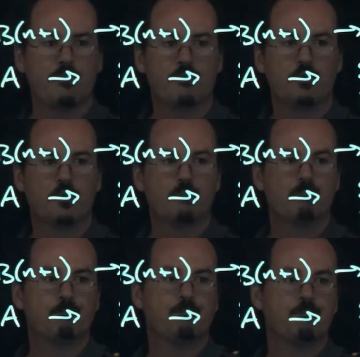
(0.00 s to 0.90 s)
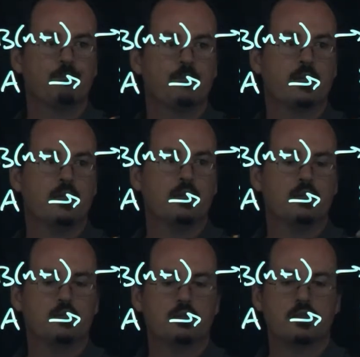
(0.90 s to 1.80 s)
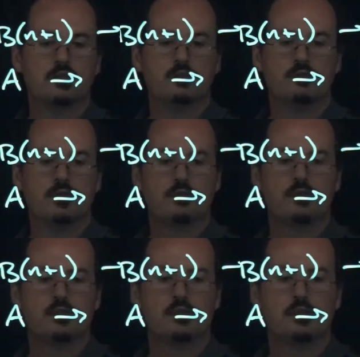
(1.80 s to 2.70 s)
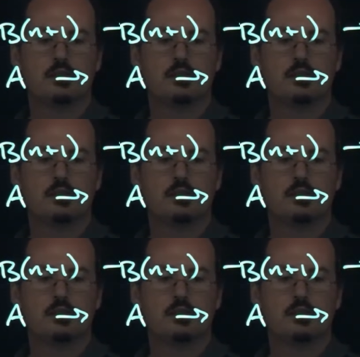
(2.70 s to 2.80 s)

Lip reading: 4, so I get 2/5,